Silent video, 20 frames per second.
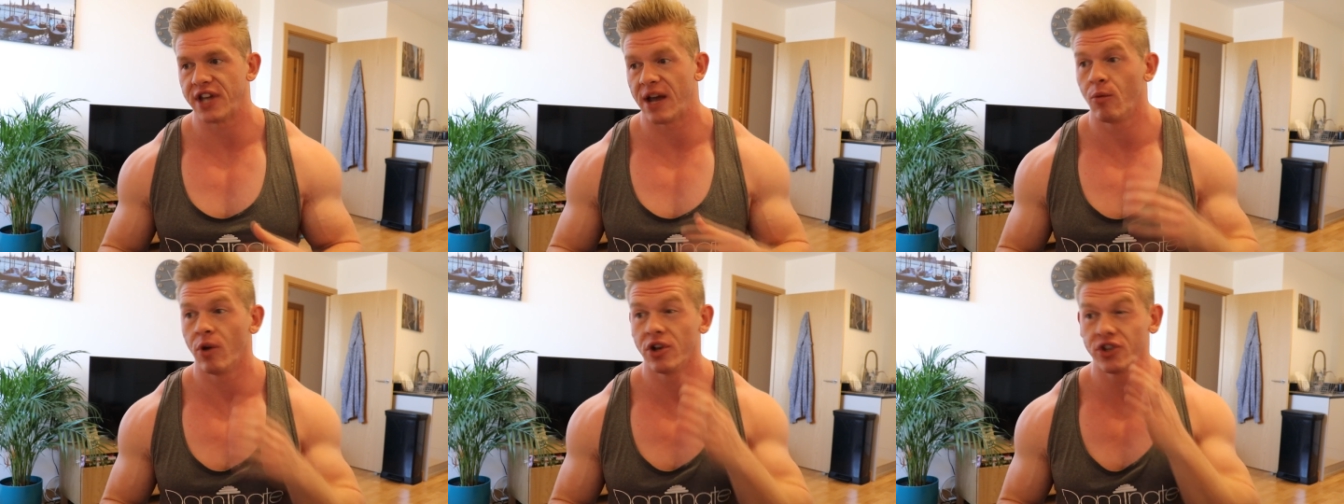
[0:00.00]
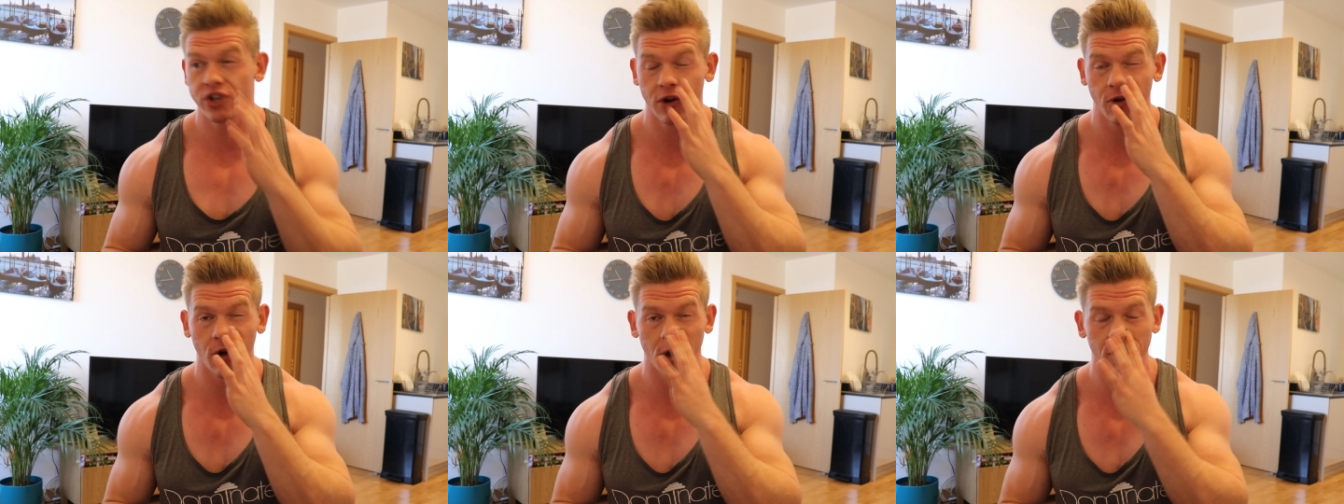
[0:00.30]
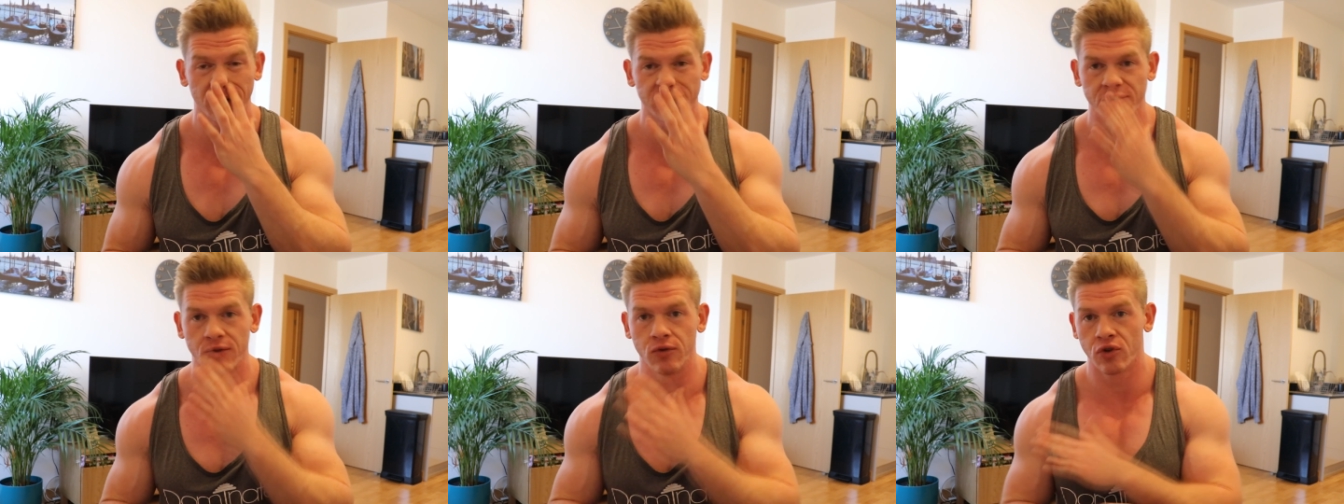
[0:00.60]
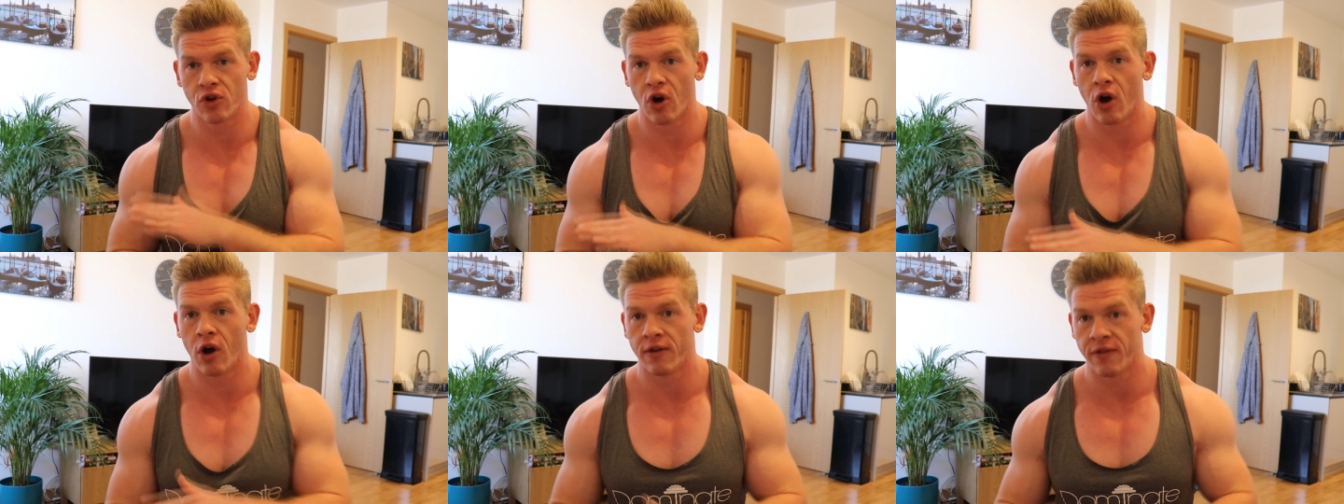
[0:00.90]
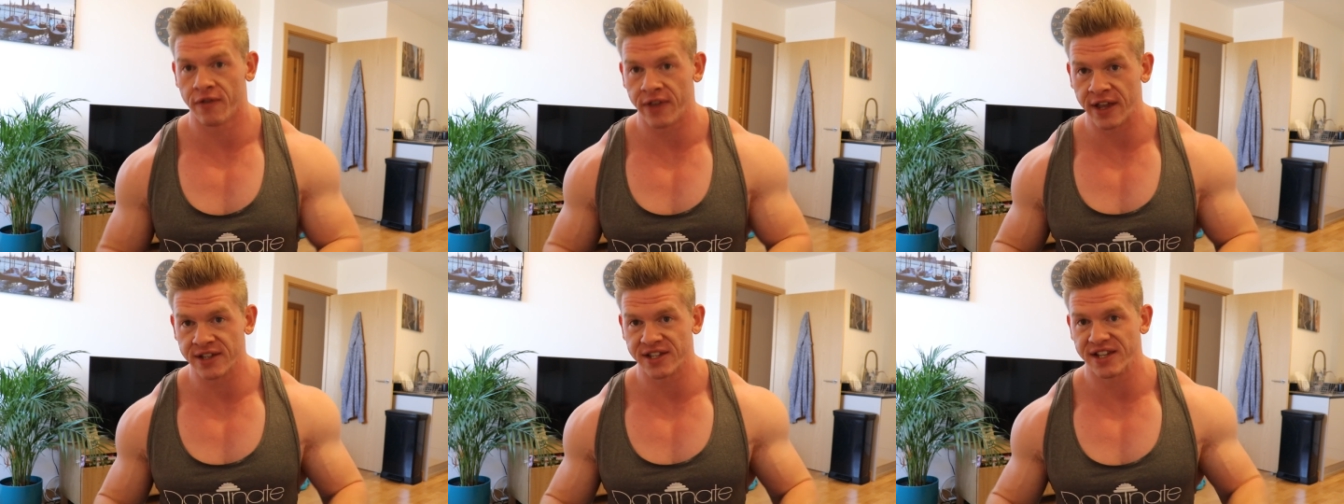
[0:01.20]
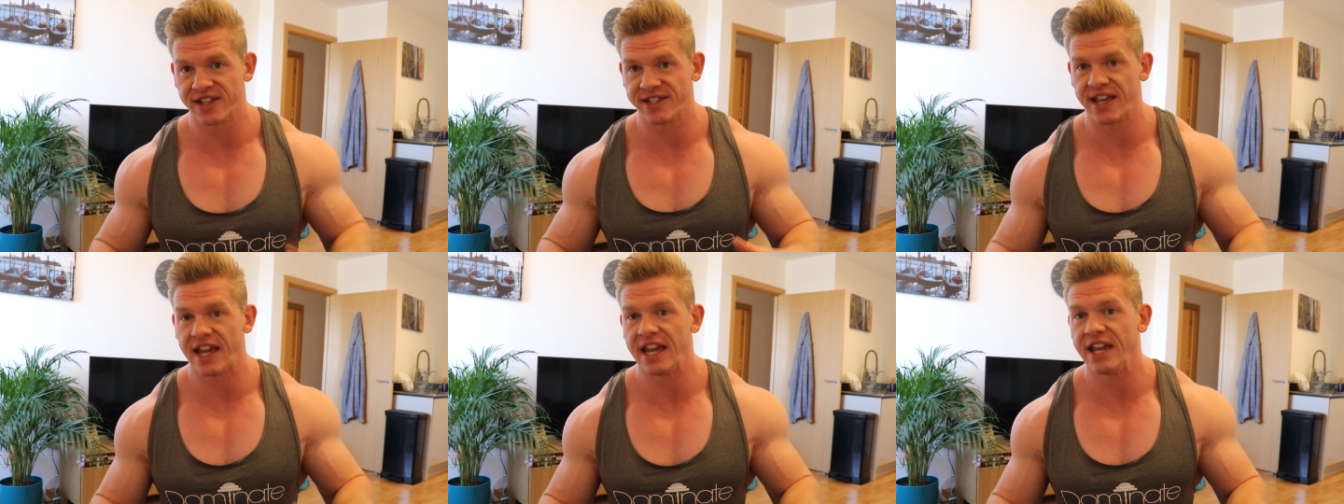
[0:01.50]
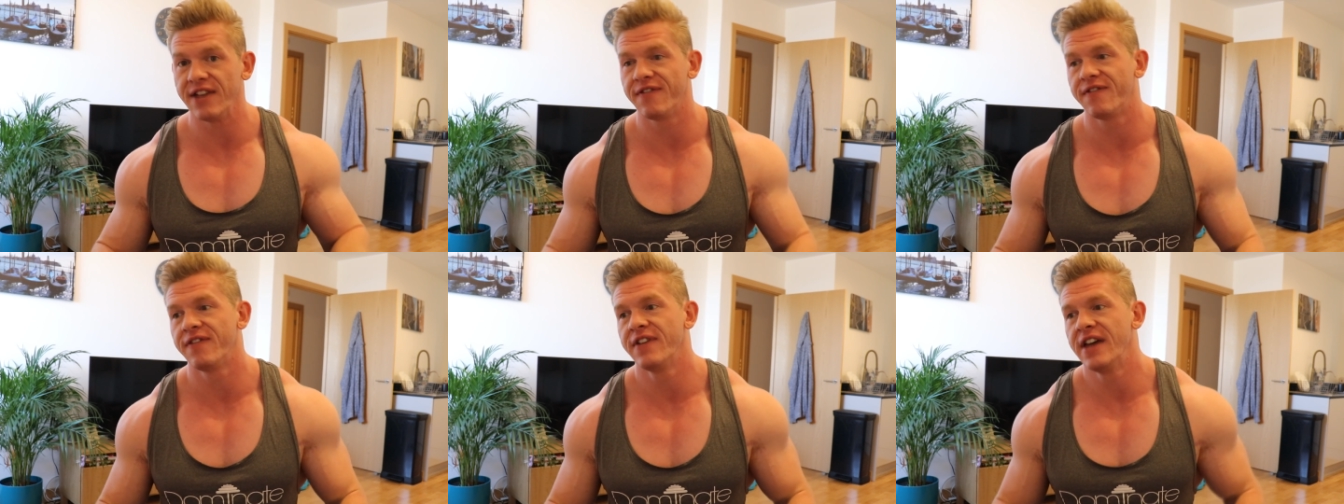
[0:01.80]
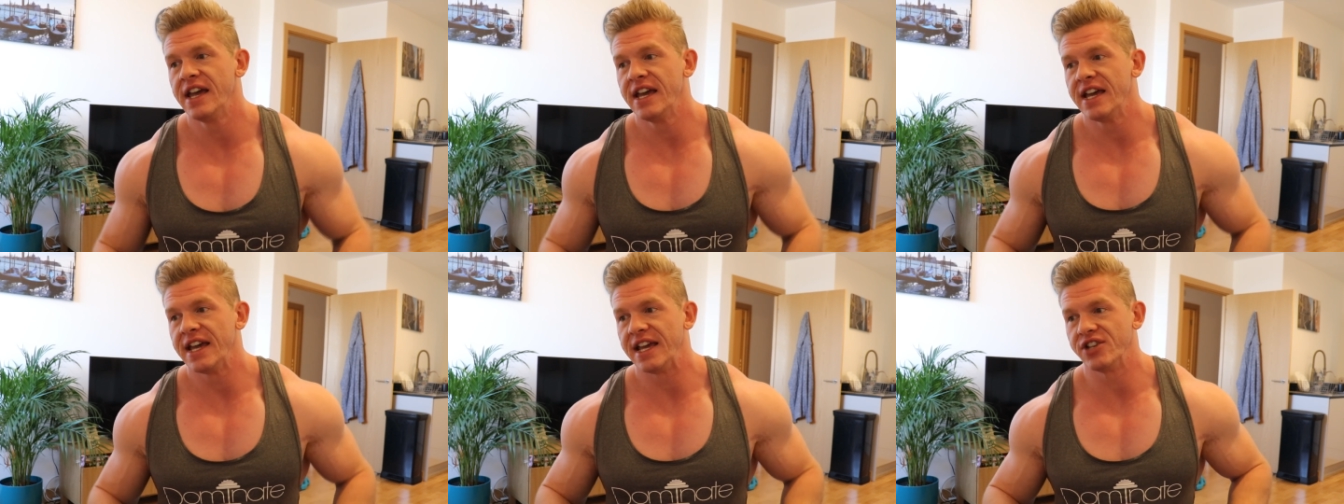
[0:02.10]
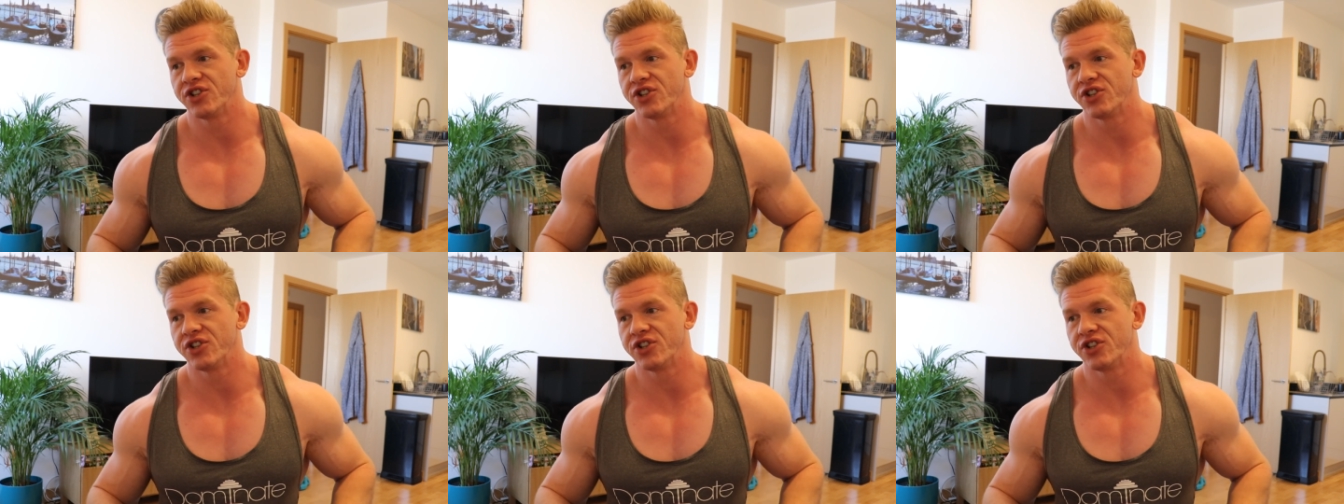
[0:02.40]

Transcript: and once corona's all gone, things are safe,